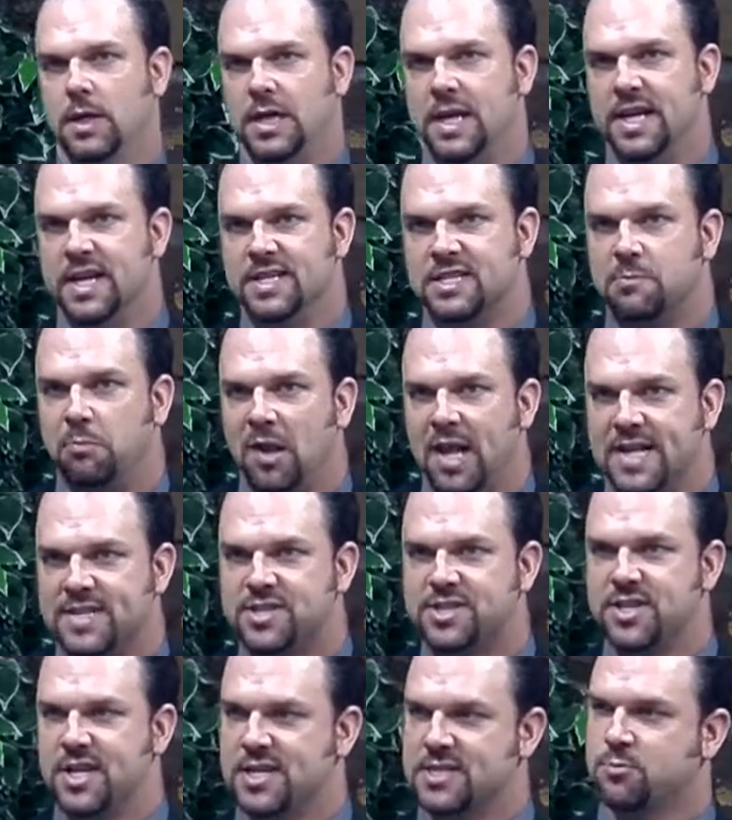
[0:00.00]
He has
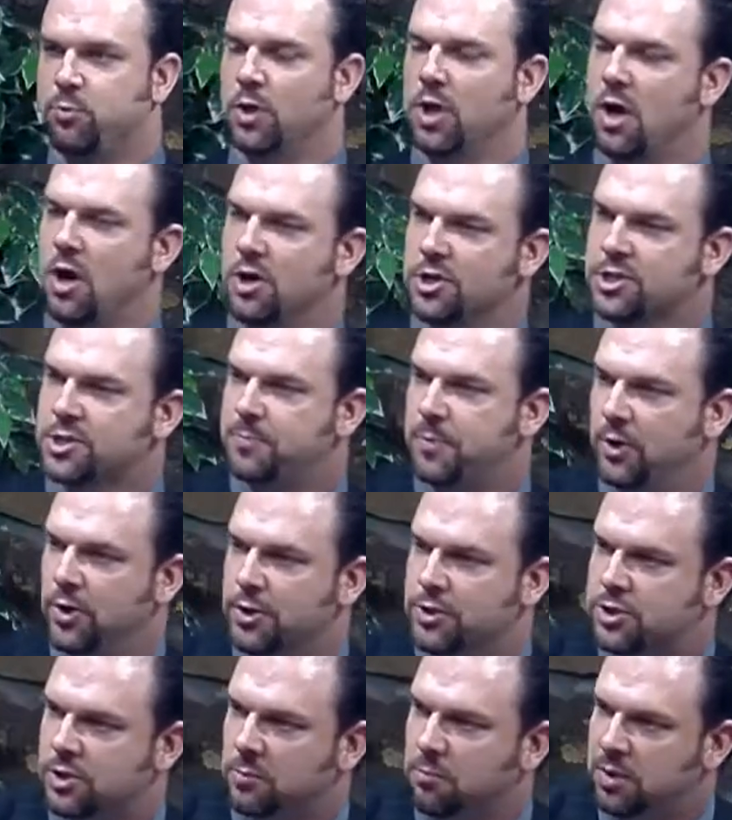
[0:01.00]
blessed us with all
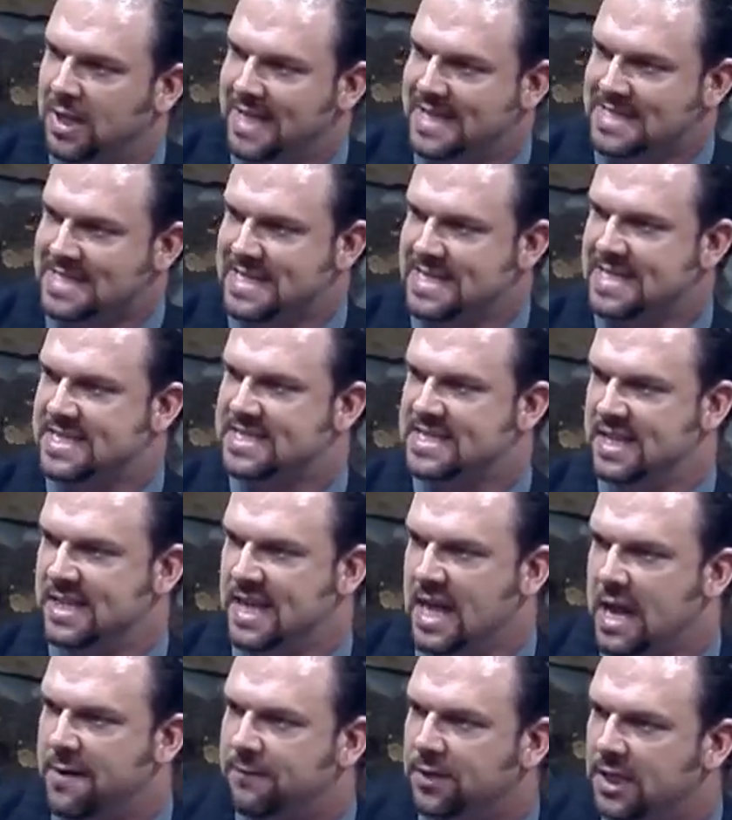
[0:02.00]
spiritual blessings
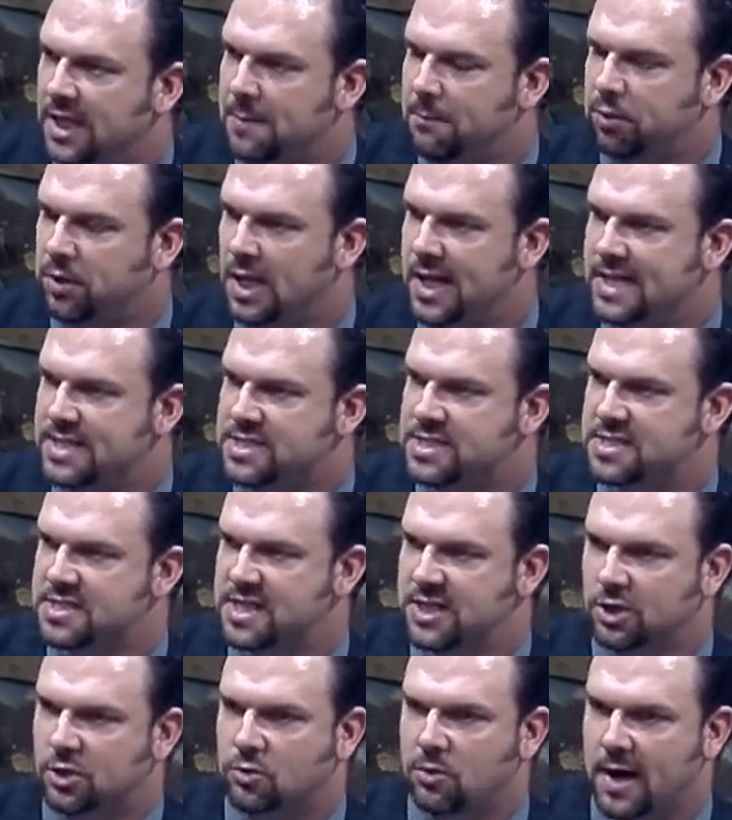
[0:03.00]
in heavenly places
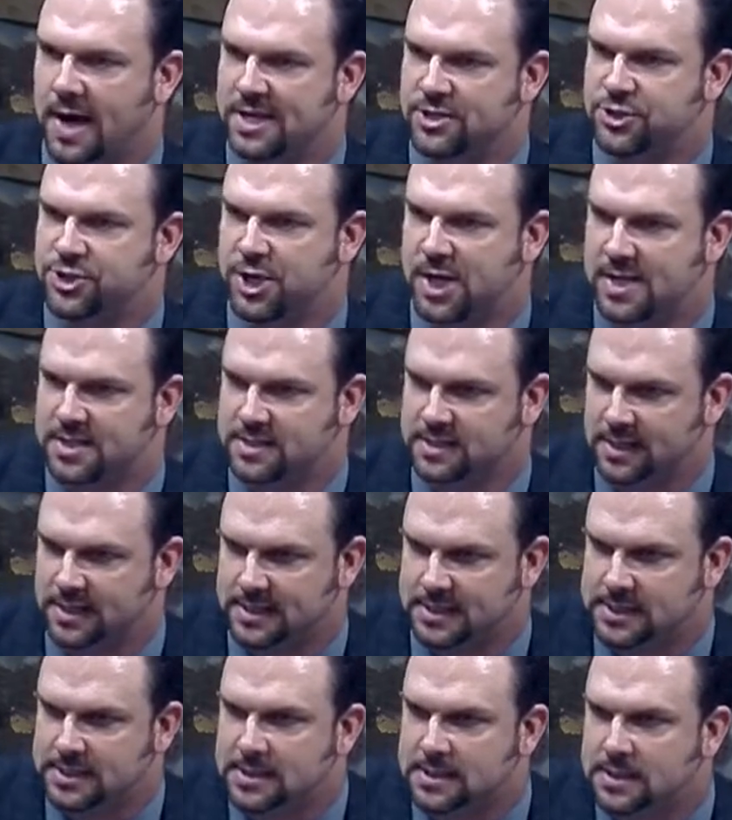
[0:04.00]
in Christ
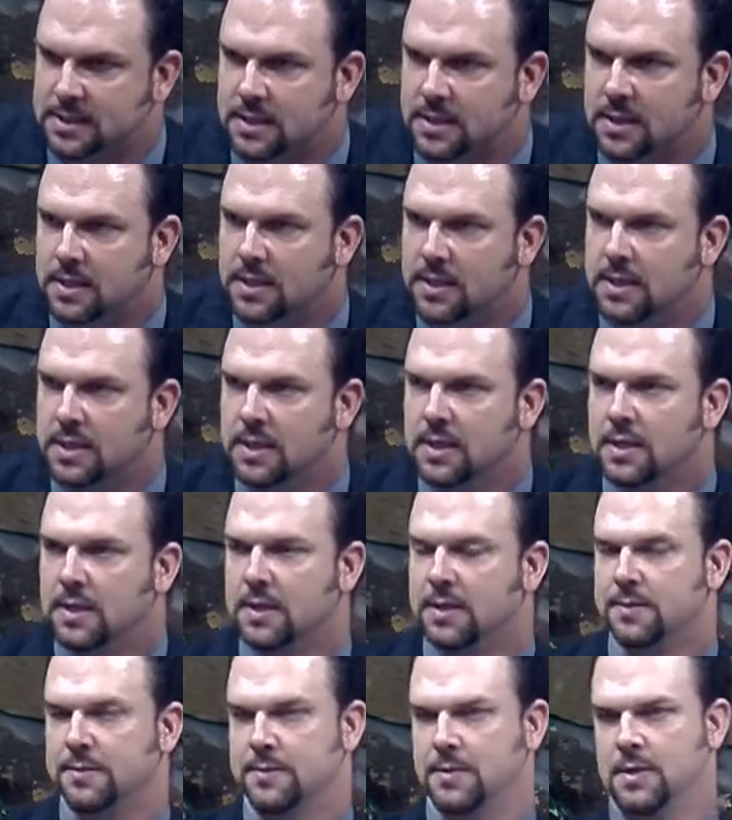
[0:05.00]
Jesus.
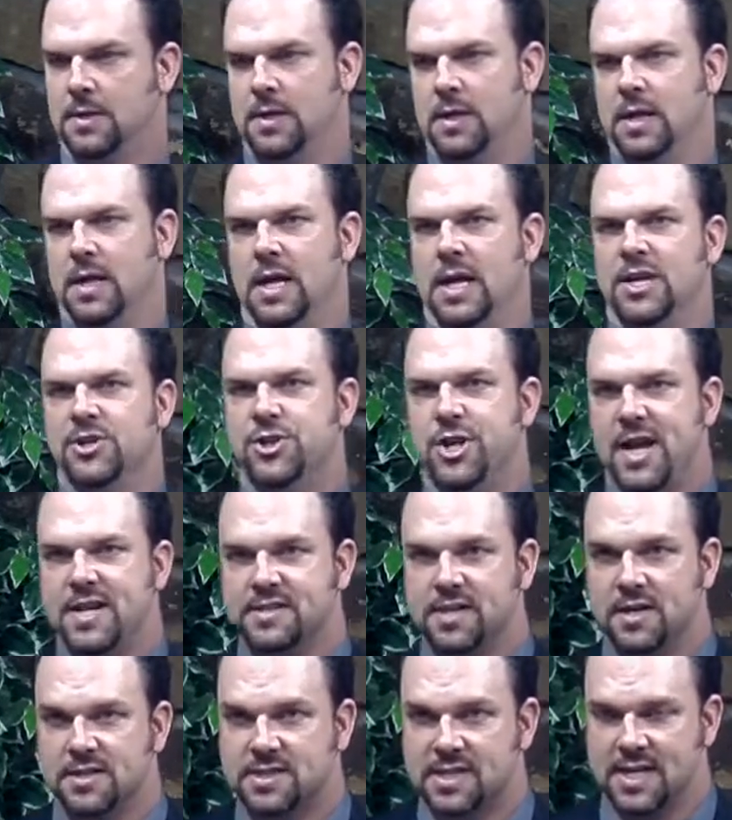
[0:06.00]

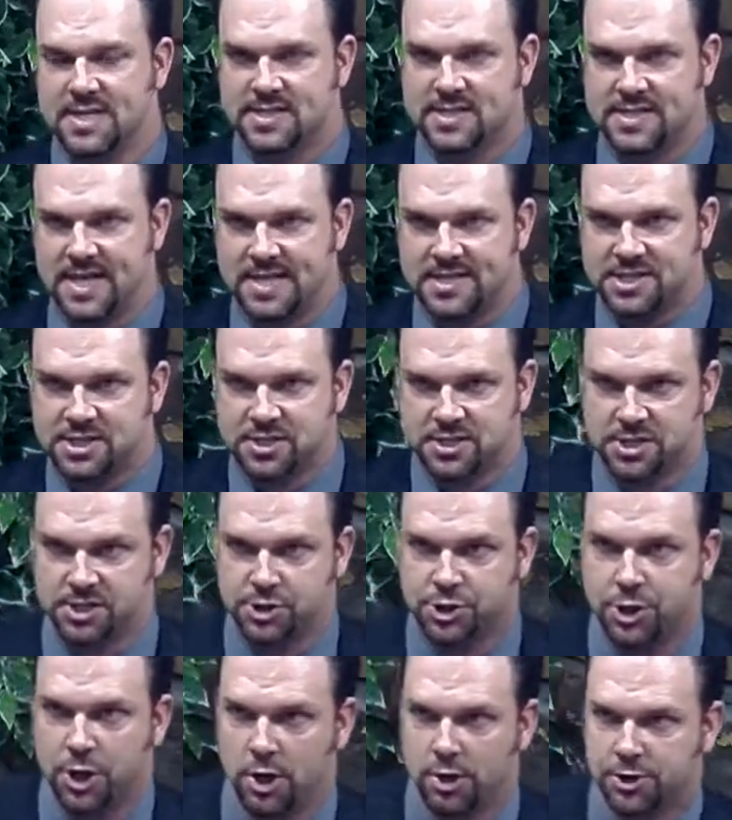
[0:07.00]
Jesus assesses the
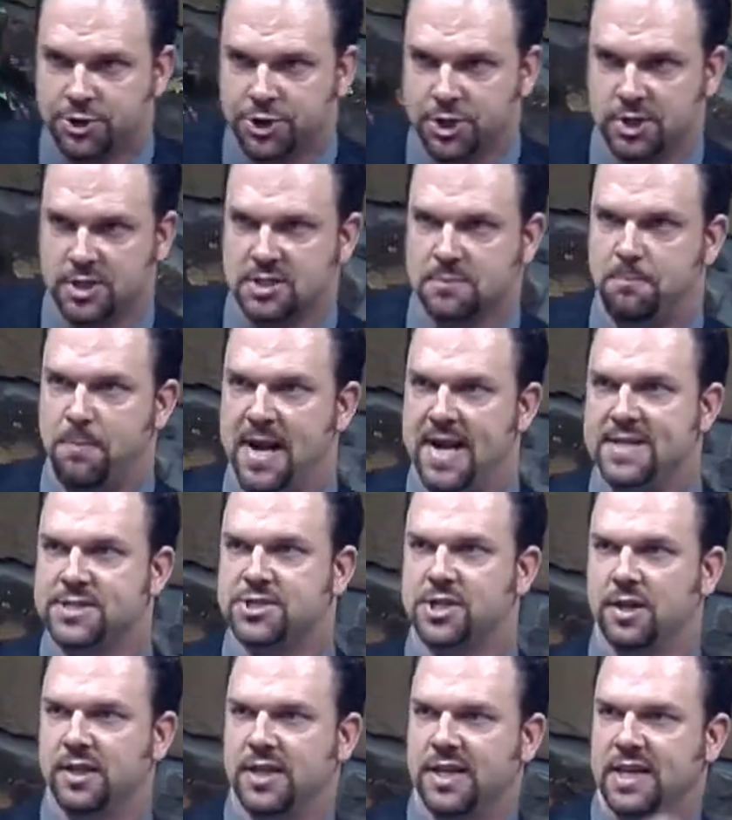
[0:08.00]
churches
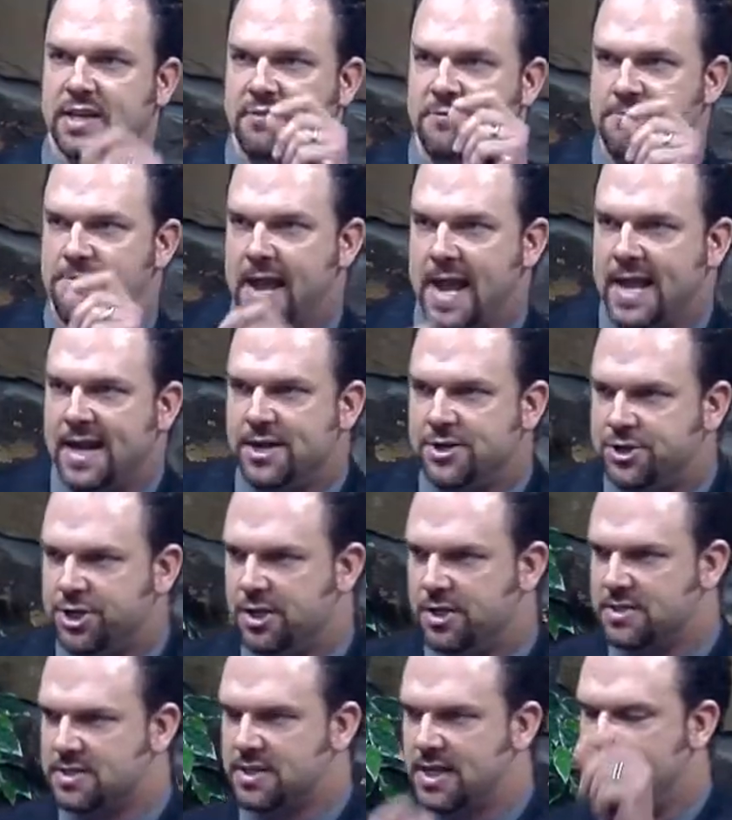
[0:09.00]
based on the
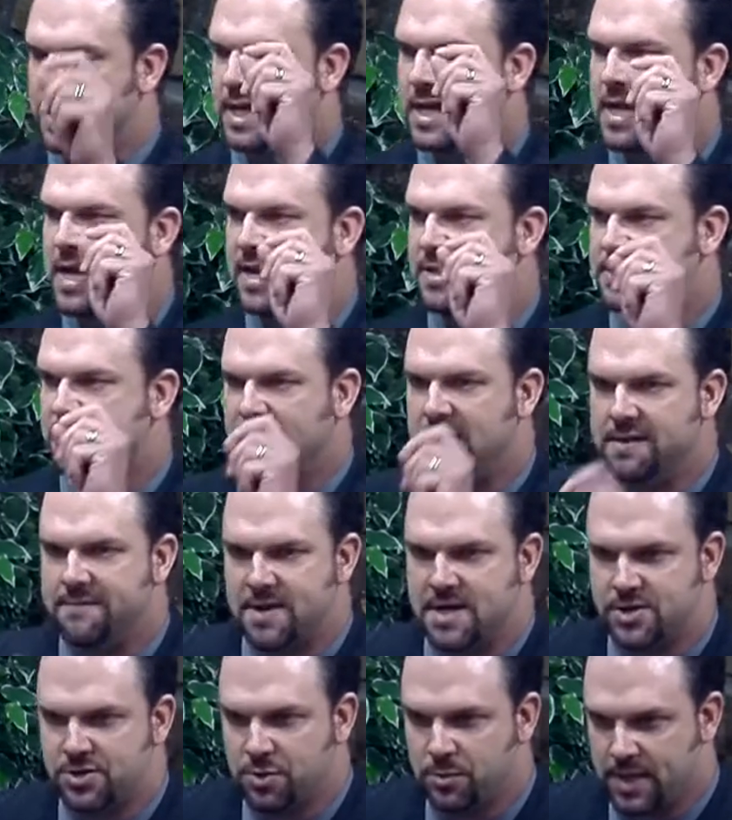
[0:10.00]
advantages that he has
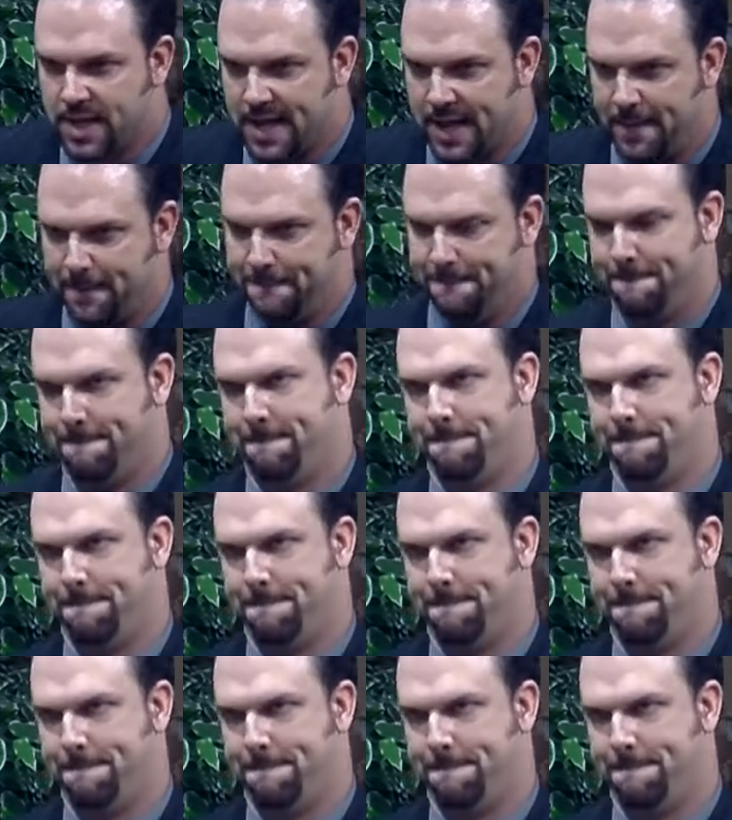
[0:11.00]
given to them.